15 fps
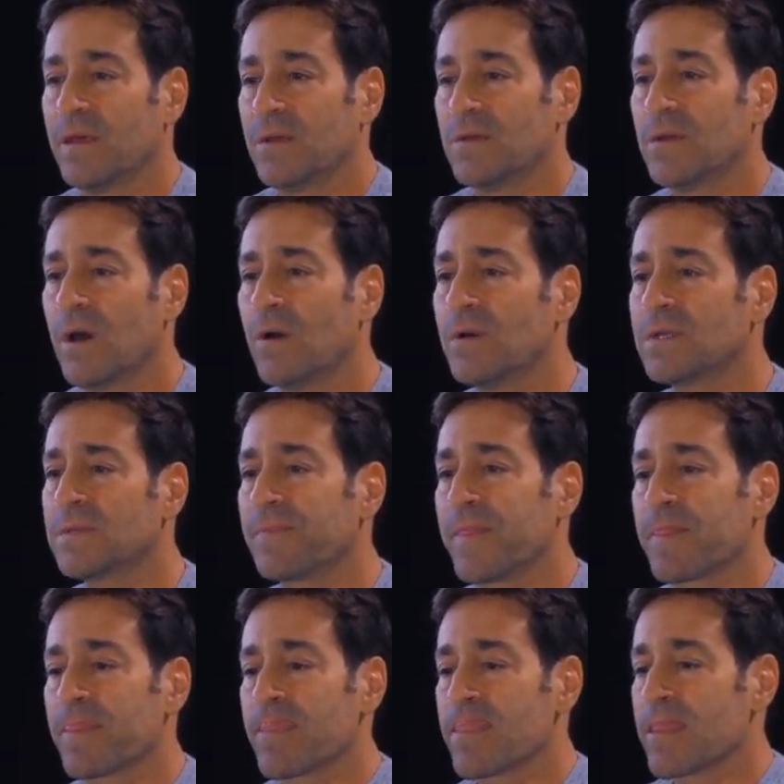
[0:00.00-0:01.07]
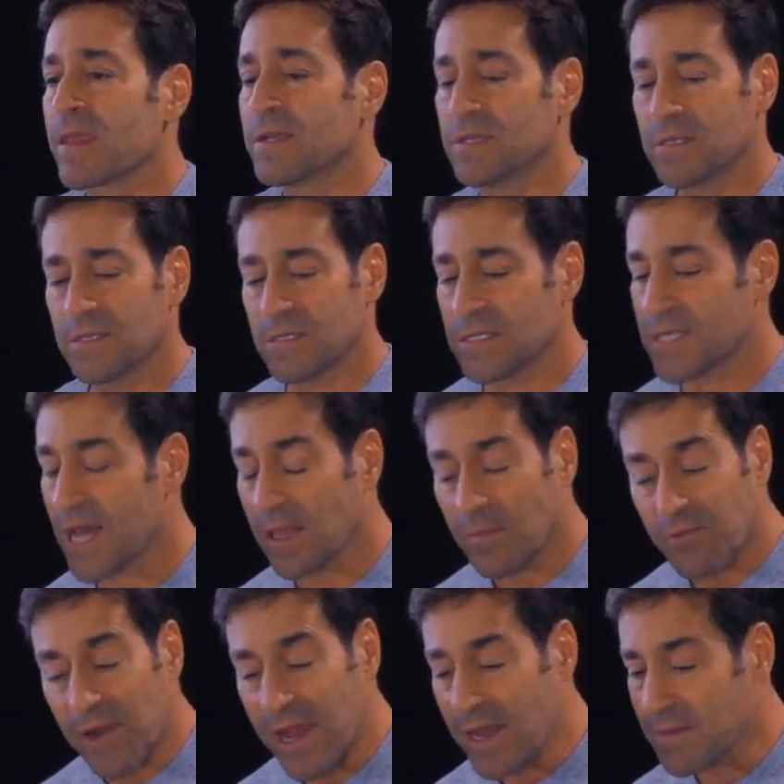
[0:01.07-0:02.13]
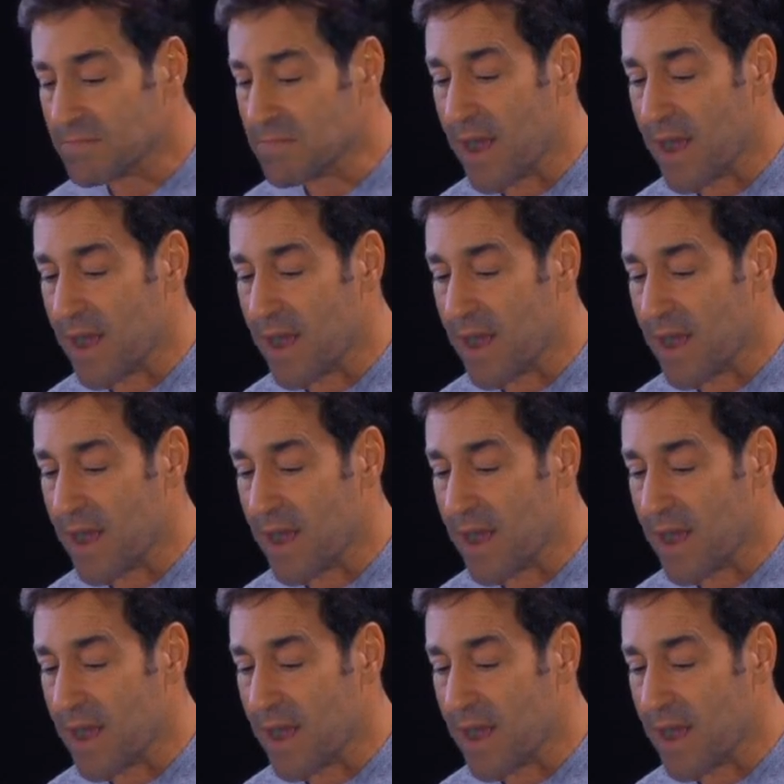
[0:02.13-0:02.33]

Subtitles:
Don't celebrate